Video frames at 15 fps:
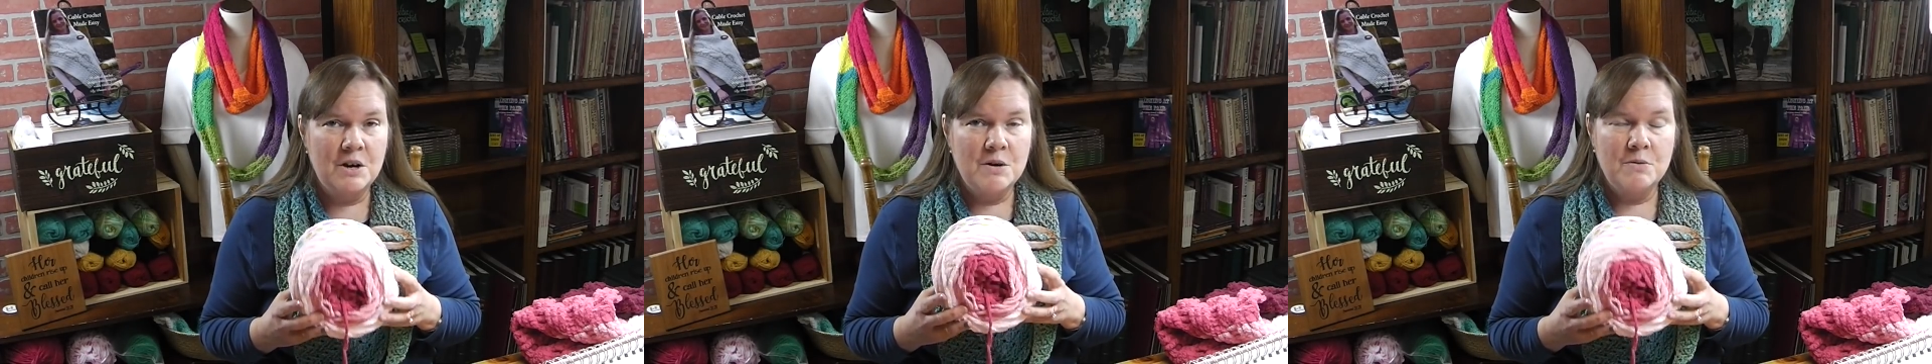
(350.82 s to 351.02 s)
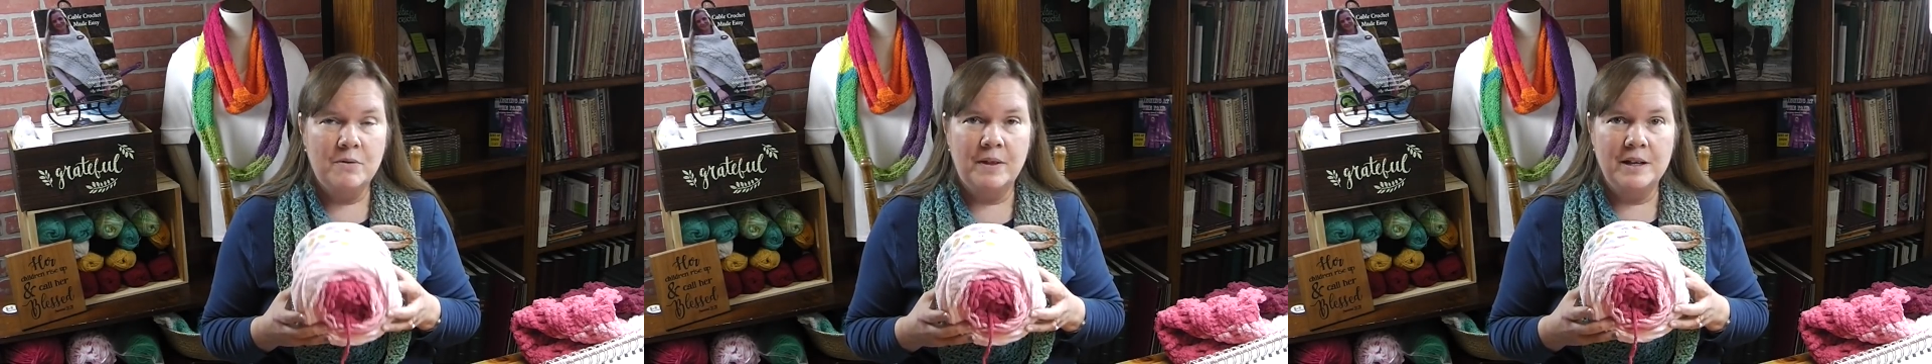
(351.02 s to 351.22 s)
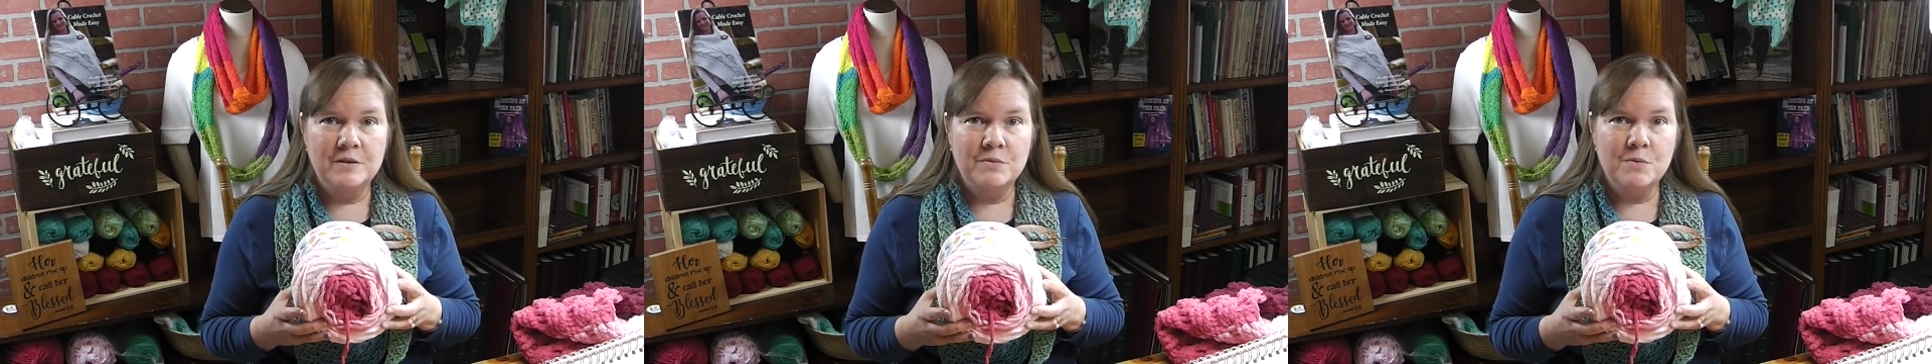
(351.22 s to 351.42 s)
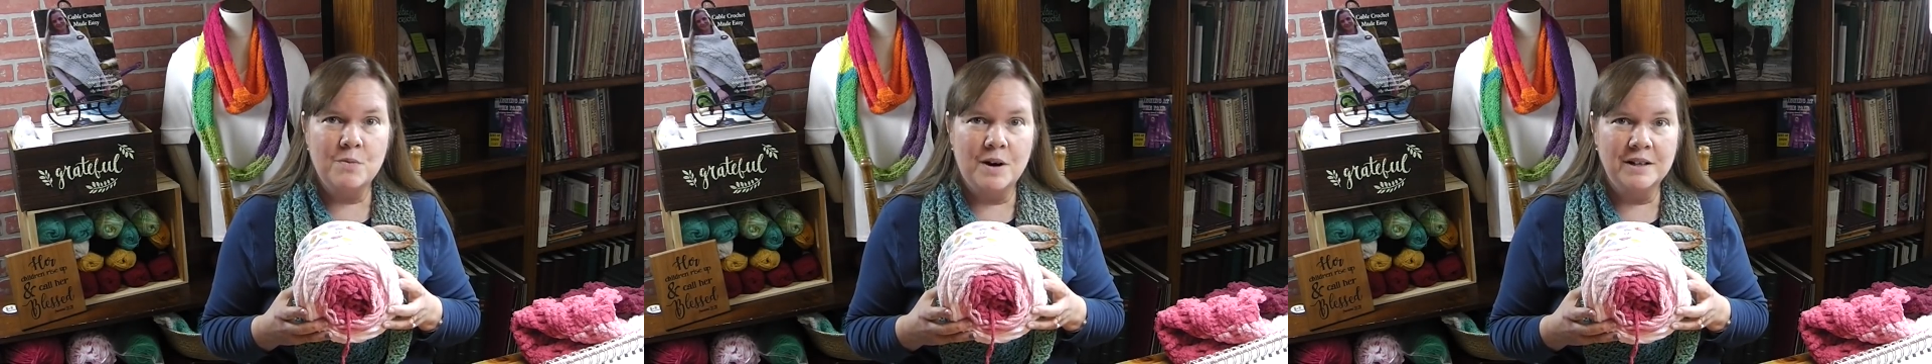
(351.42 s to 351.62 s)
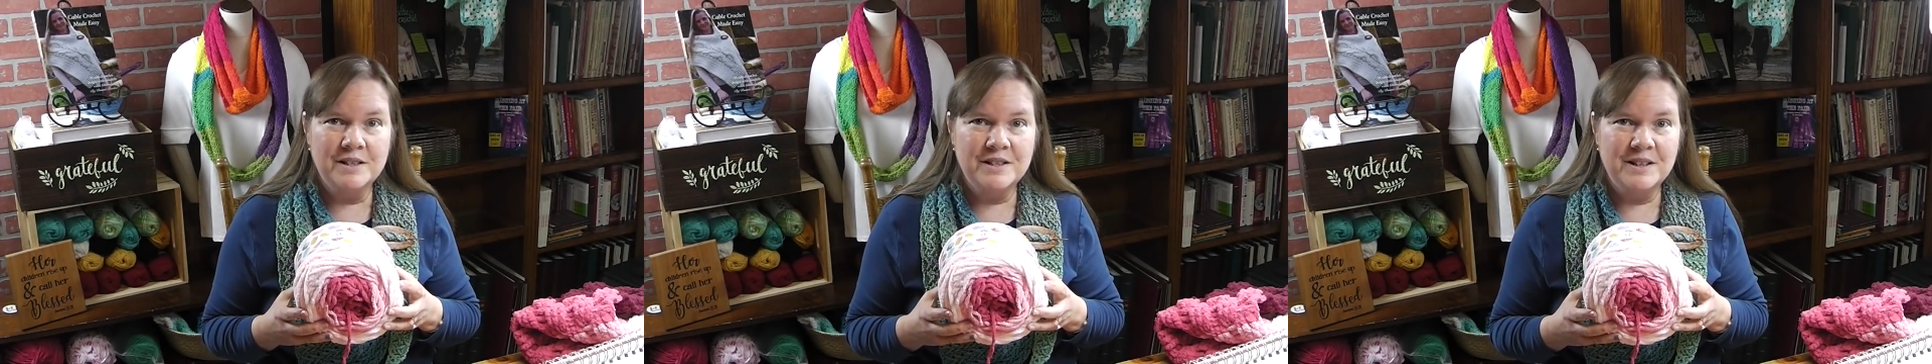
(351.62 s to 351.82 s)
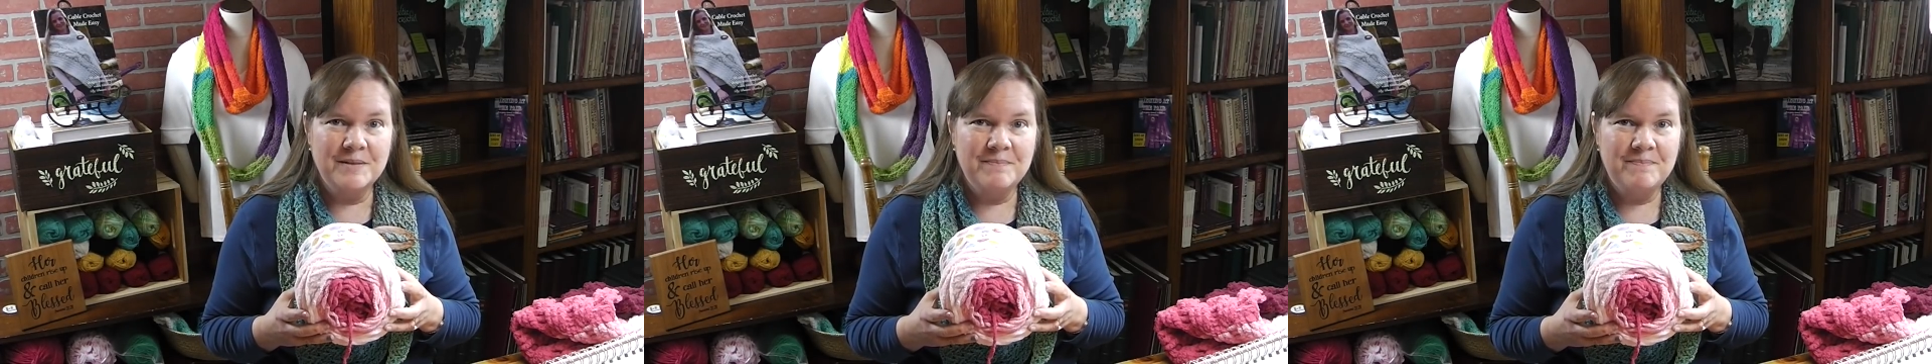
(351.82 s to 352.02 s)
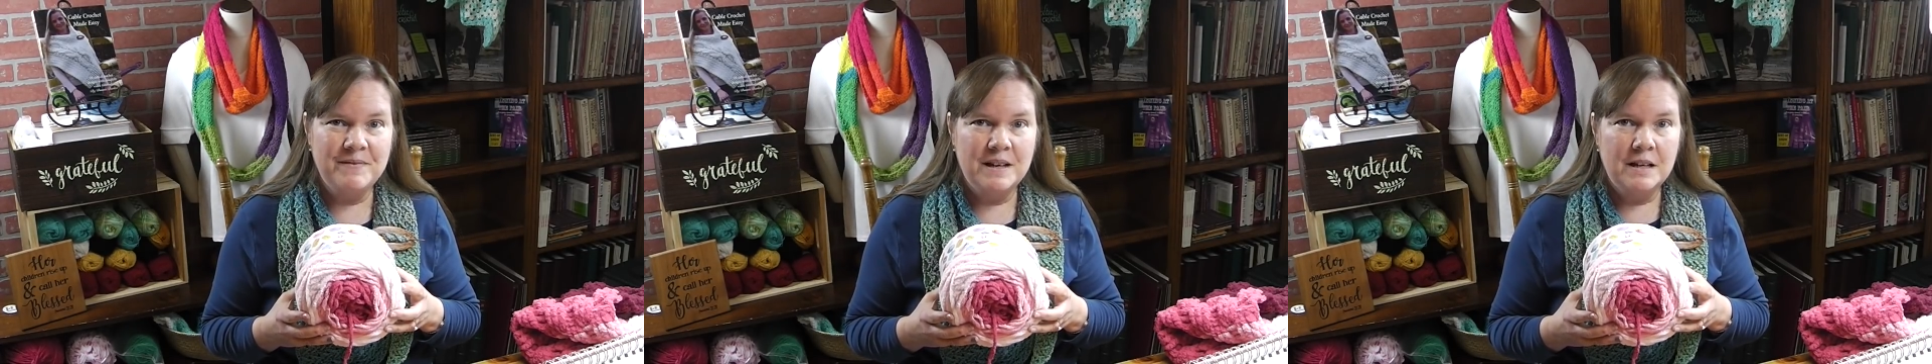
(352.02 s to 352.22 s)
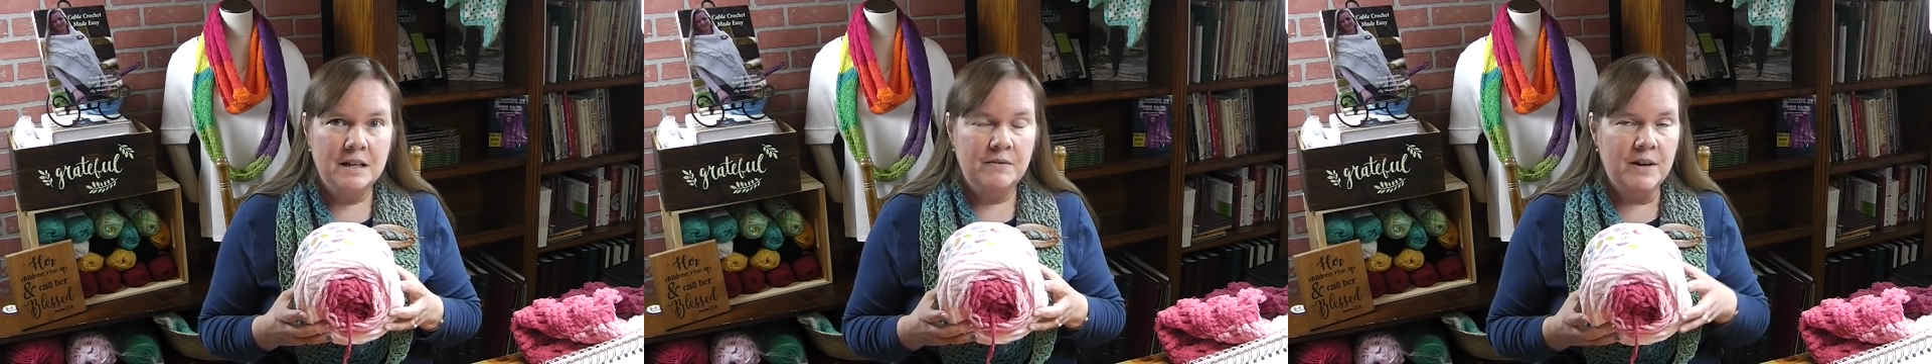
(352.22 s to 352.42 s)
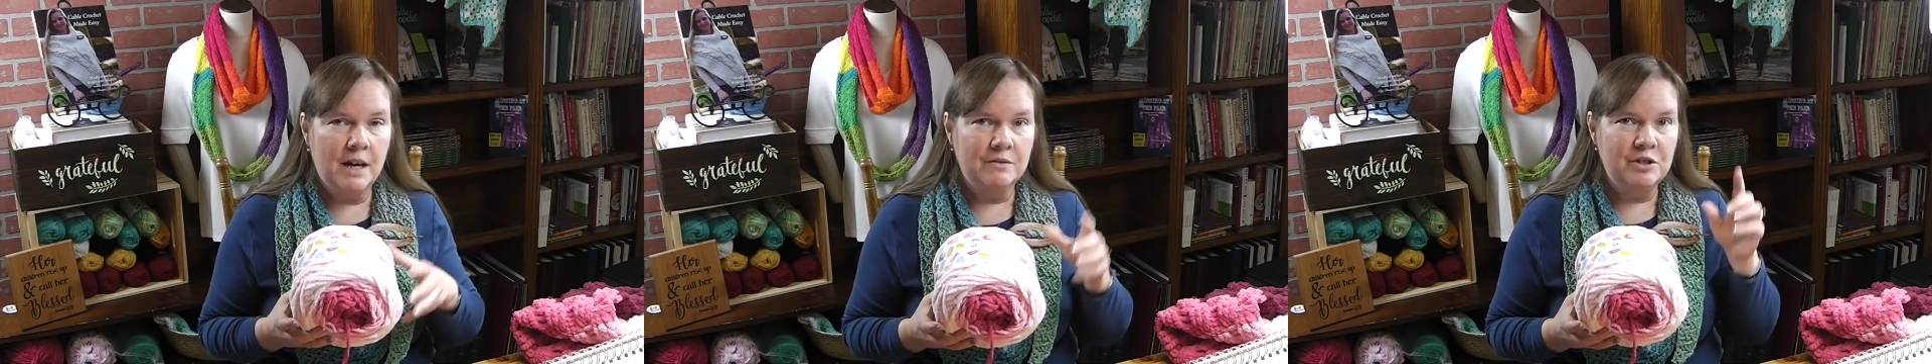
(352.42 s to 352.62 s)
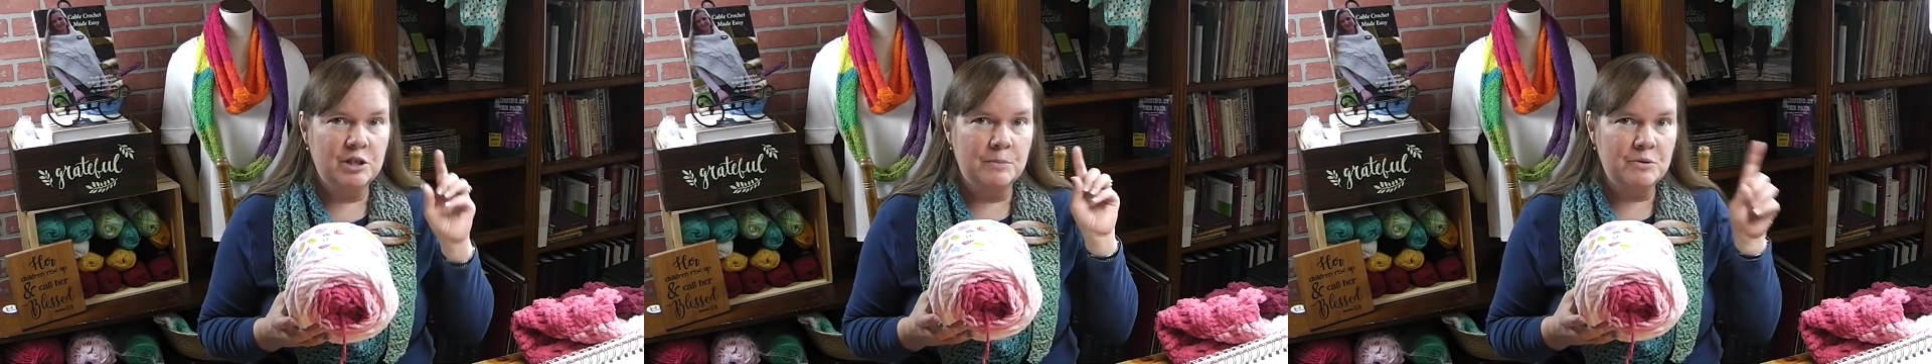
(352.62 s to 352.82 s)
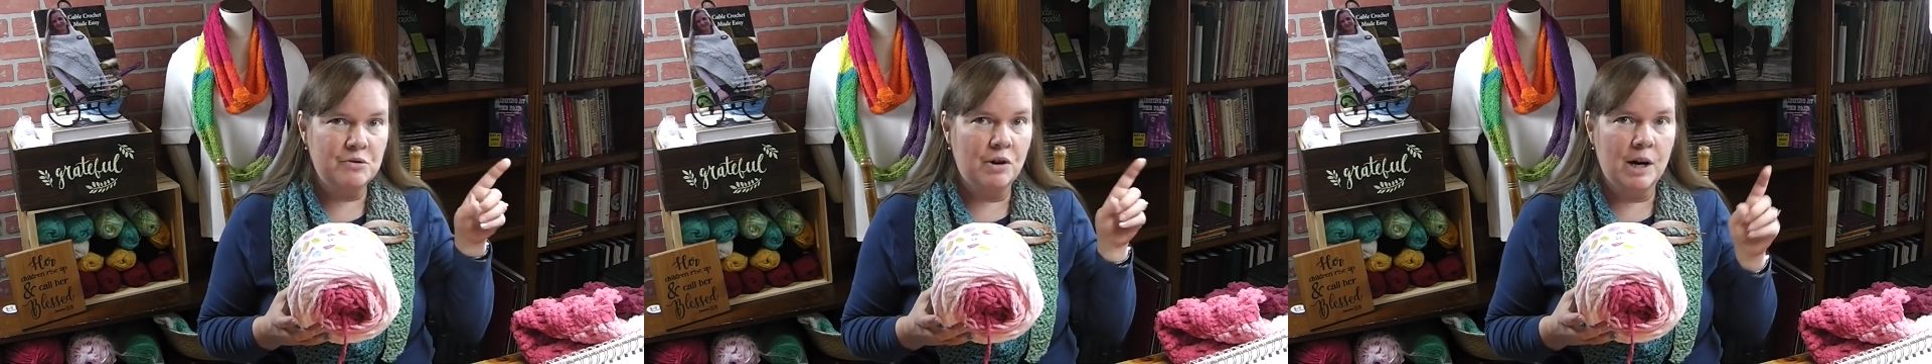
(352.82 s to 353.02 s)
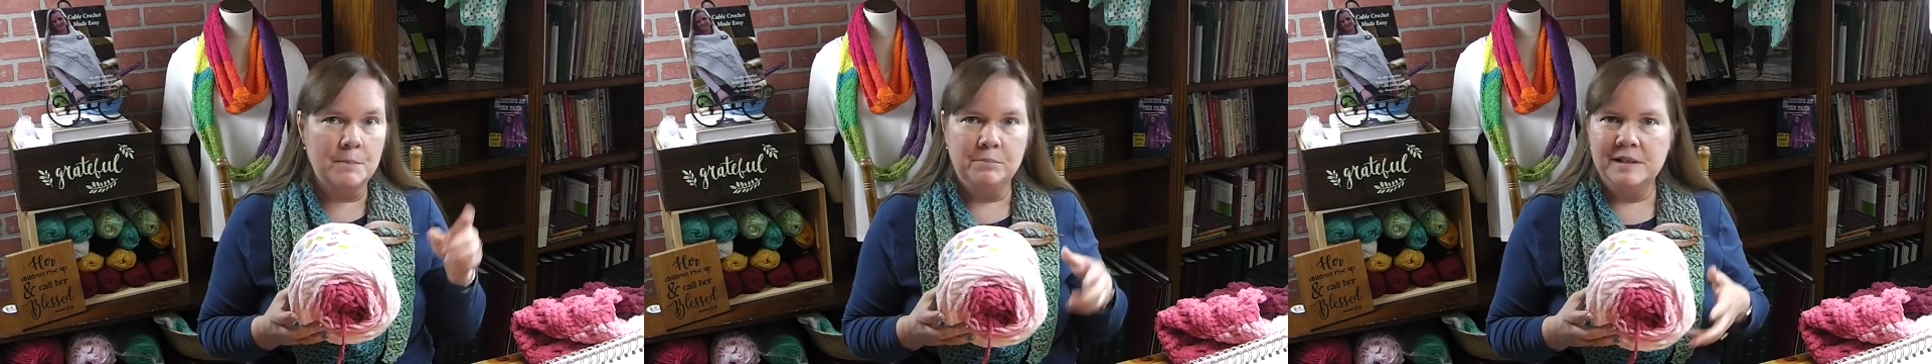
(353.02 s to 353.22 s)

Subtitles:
Well, thanks for watching. If you haven't subscribed,